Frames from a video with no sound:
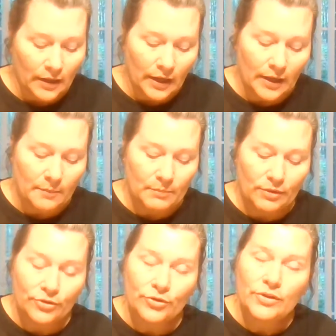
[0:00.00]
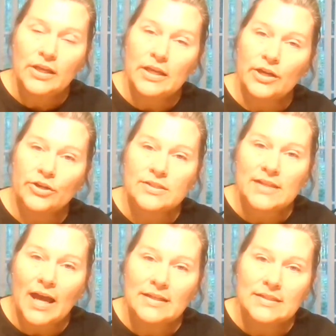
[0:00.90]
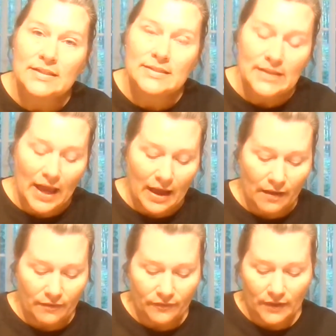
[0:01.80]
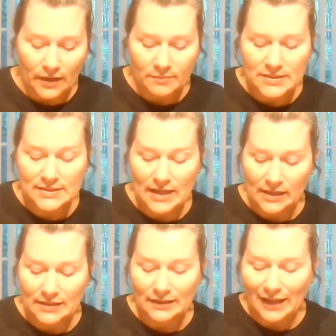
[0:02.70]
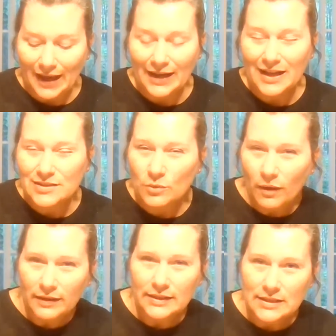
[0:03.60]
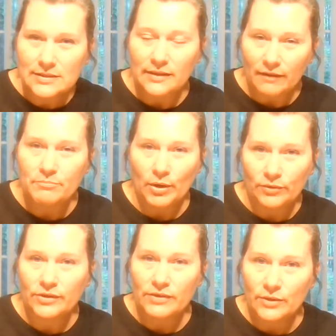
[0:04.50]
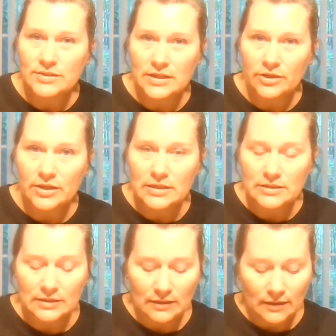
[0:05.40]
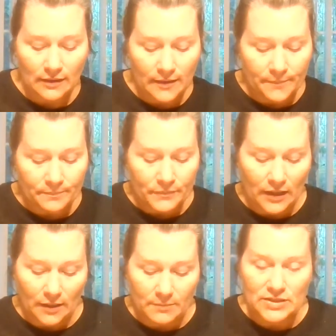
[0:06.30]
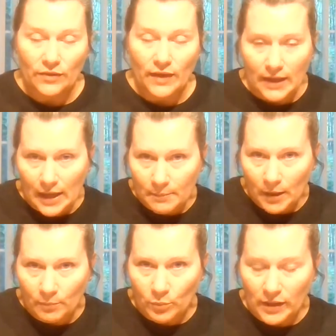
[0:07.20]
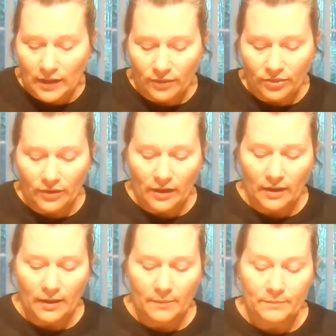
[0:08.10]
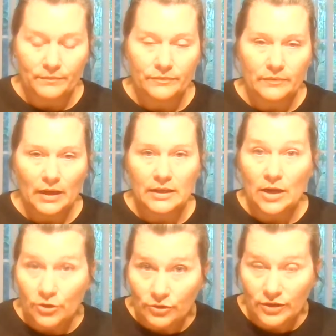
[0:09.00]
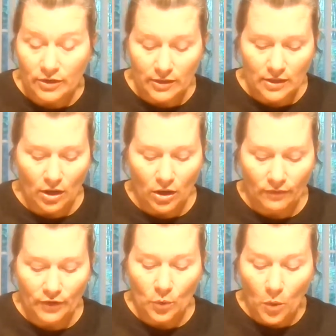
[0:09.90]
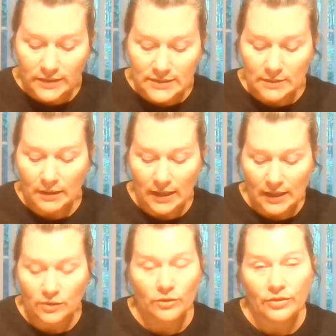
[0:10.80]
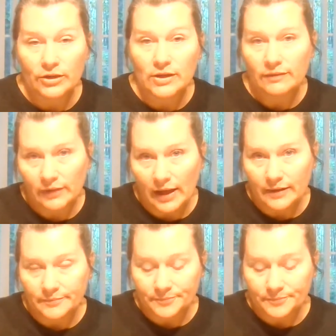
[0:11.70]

But through the years, scientists have decided that light has qualities of both of those theories. So they came up with another theory called the quantum mechanical theory of light.